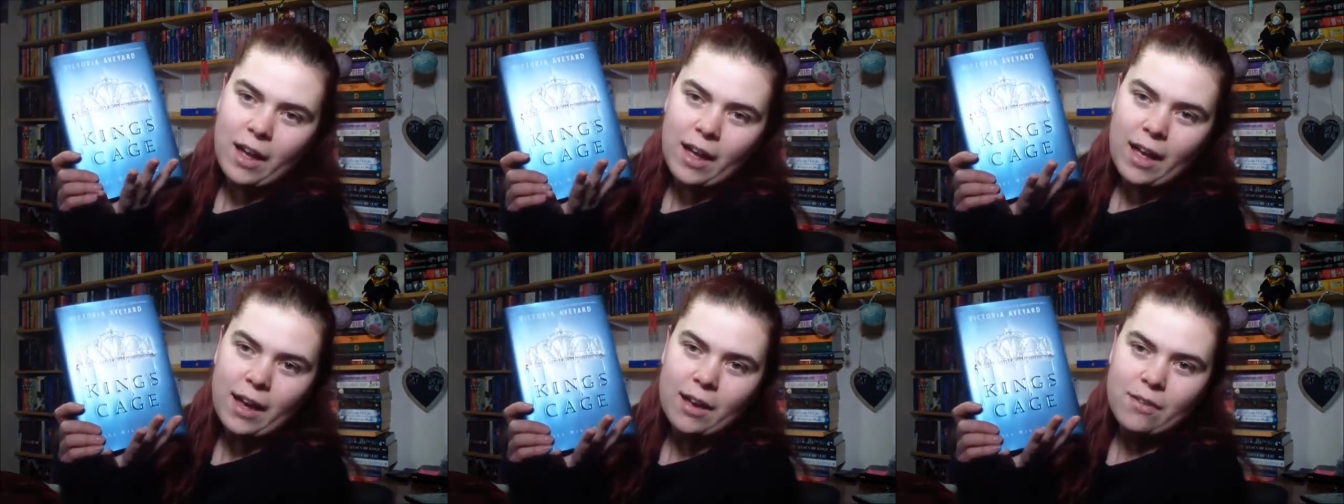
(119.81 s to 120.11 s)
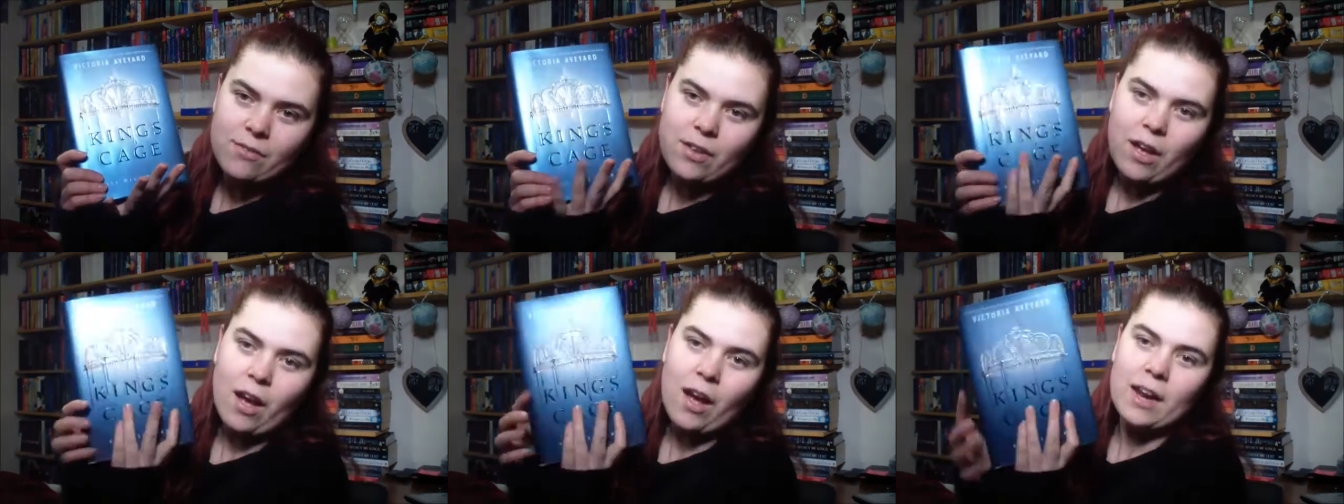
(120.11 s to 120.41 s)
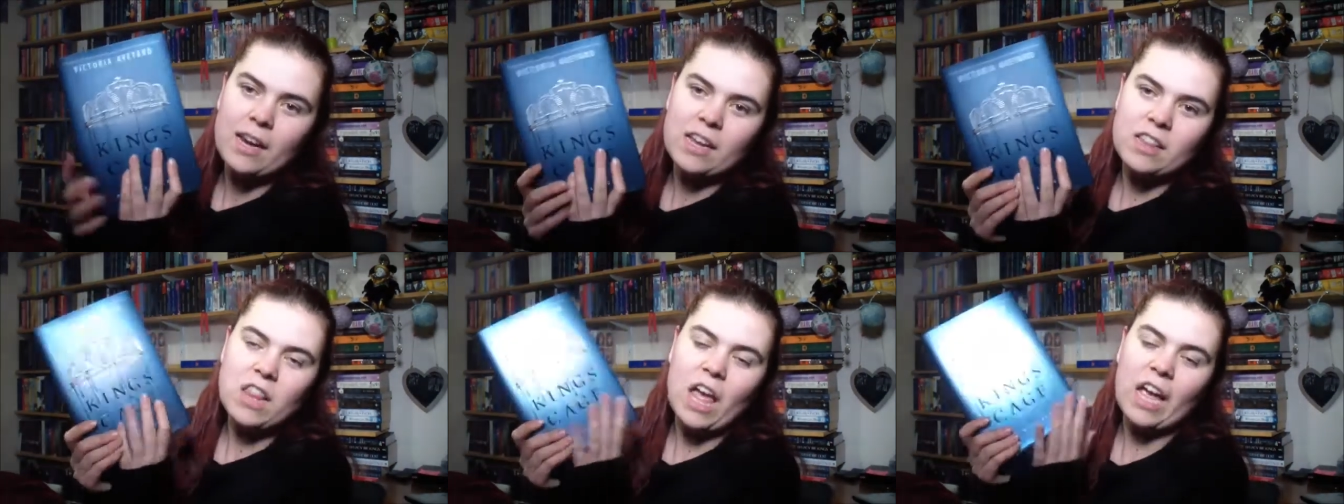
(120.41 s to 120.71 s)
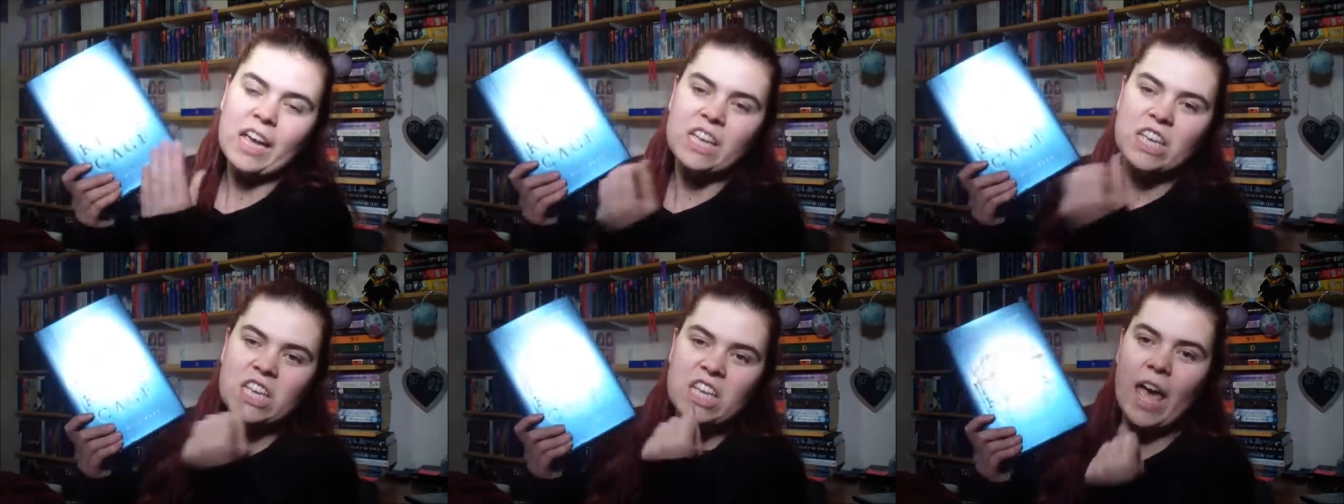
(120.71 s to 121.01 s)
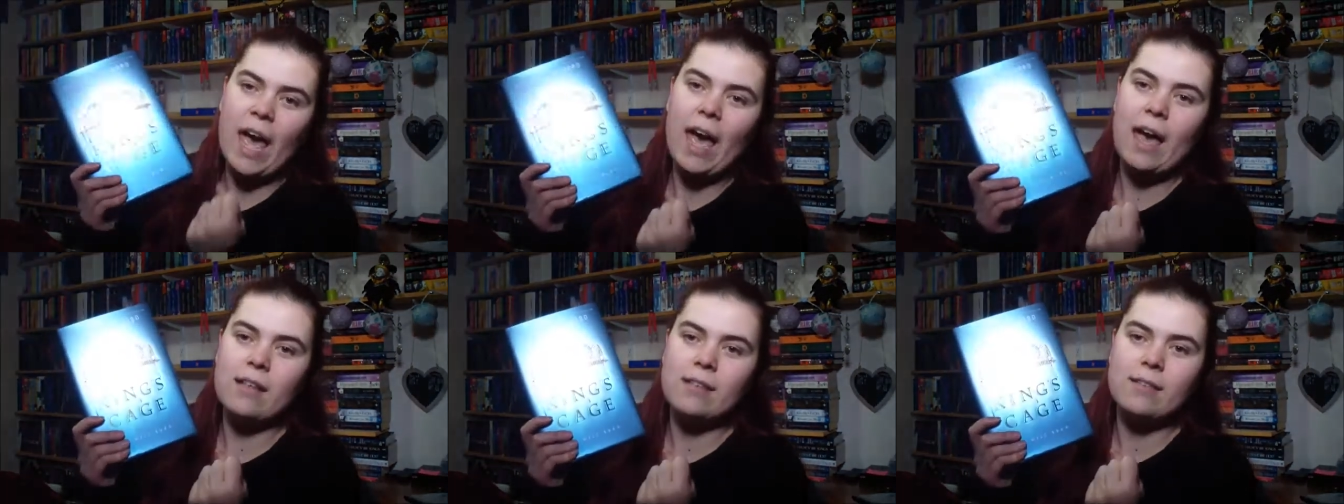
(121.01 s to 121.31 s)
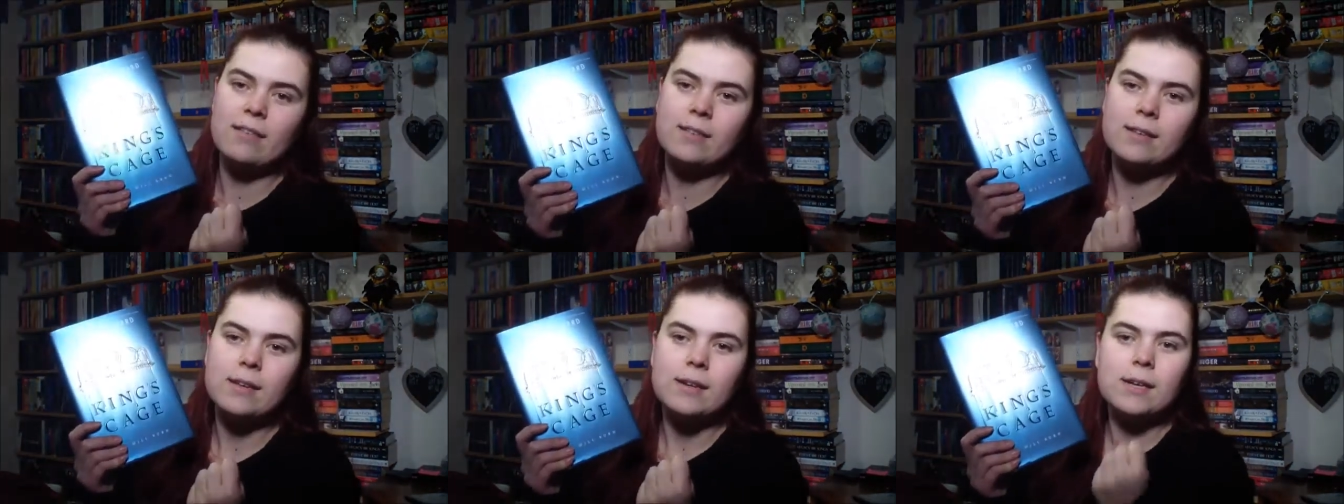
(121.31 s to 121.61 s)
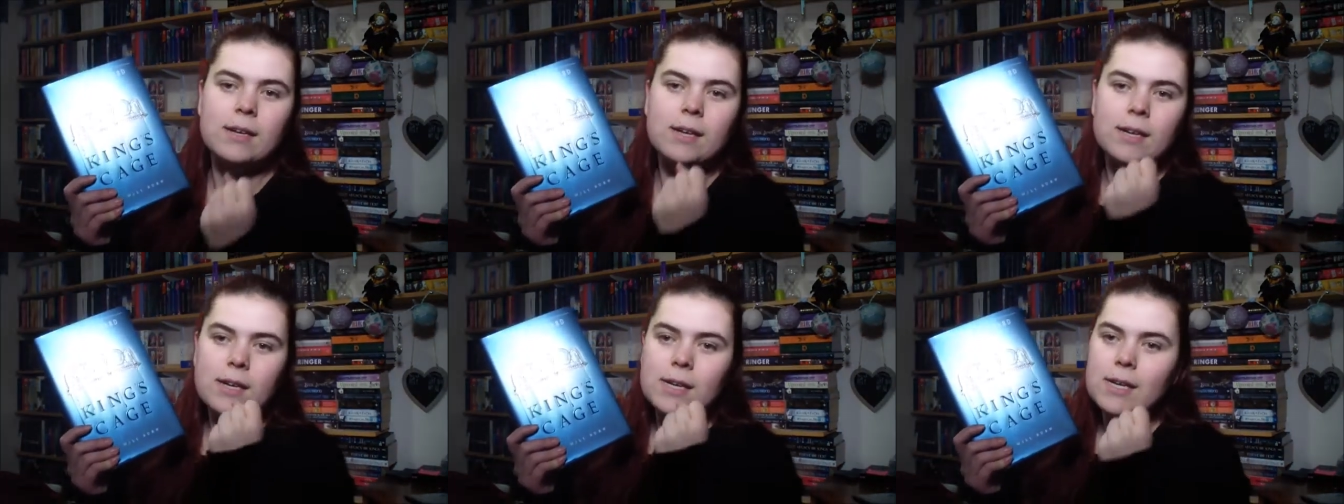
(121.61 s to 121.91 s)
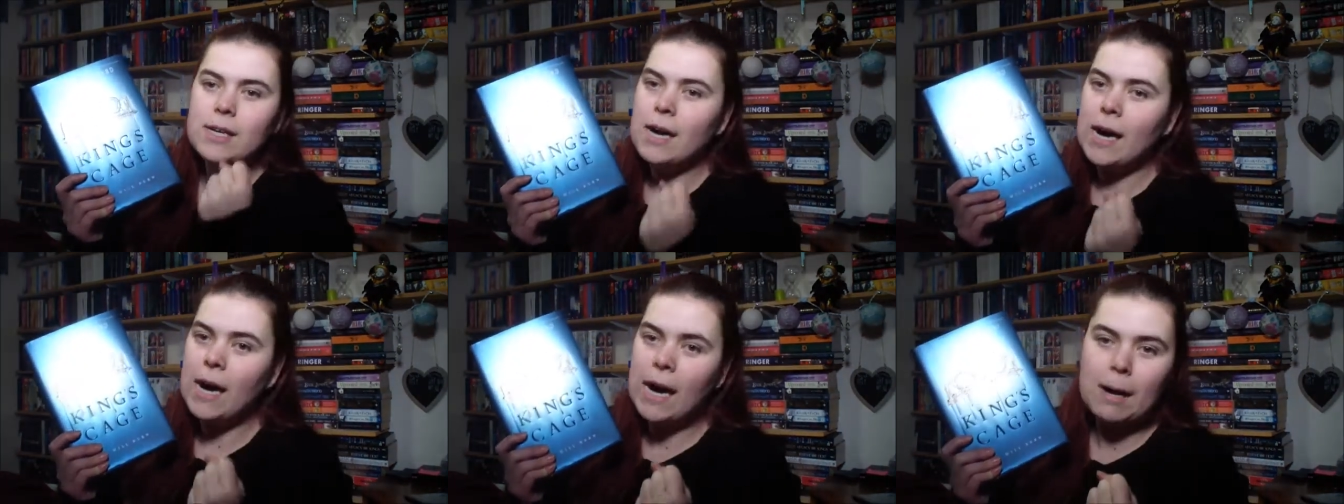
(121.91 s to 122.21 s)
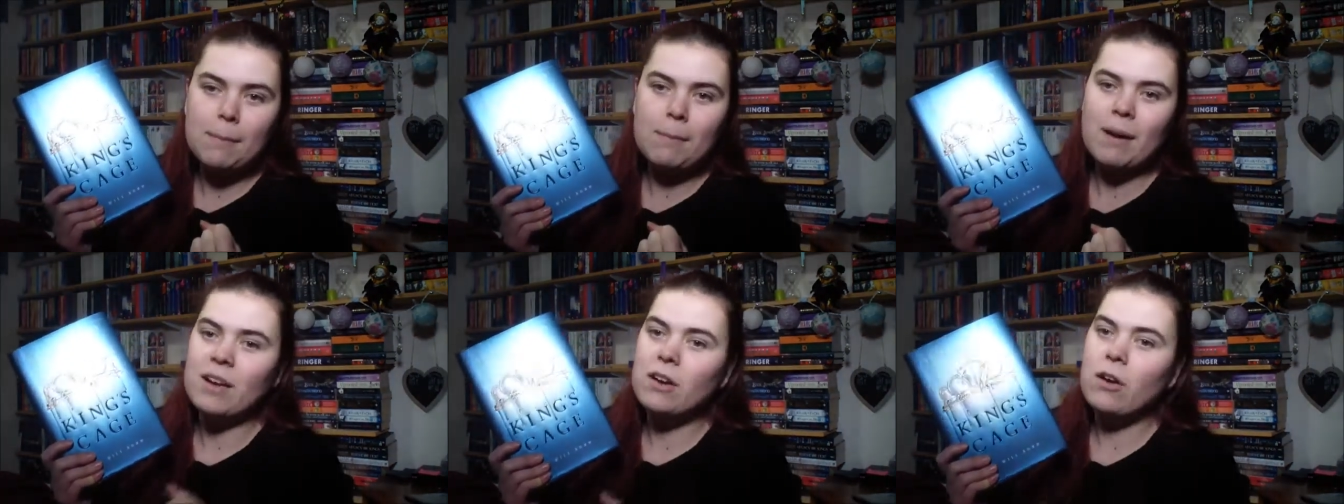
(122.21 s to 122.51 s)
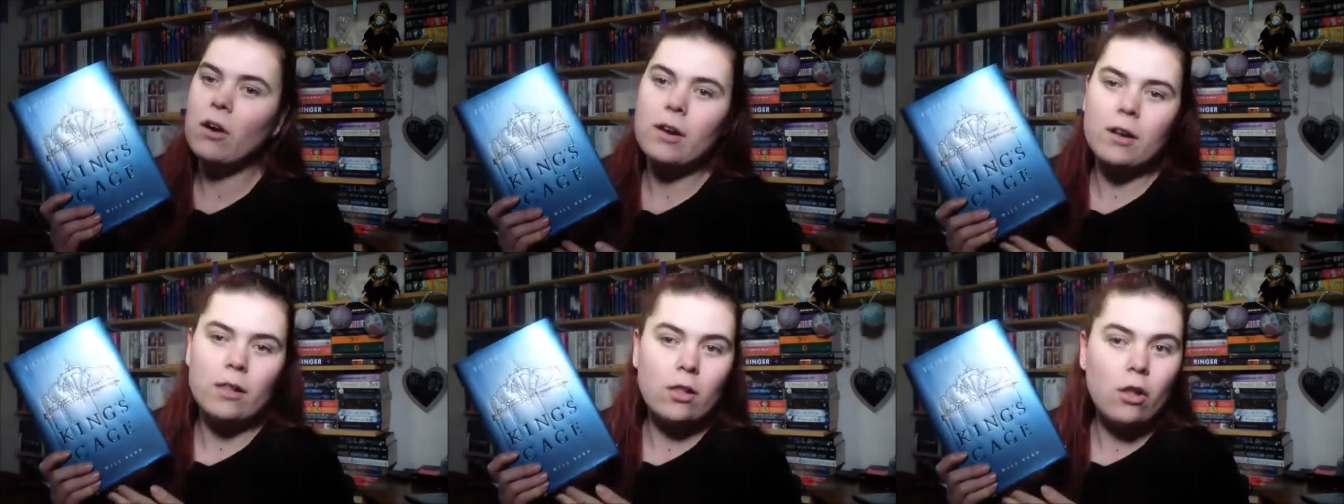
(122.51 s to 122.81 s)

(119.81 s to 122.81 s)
Aveyard and like yes Oh my god,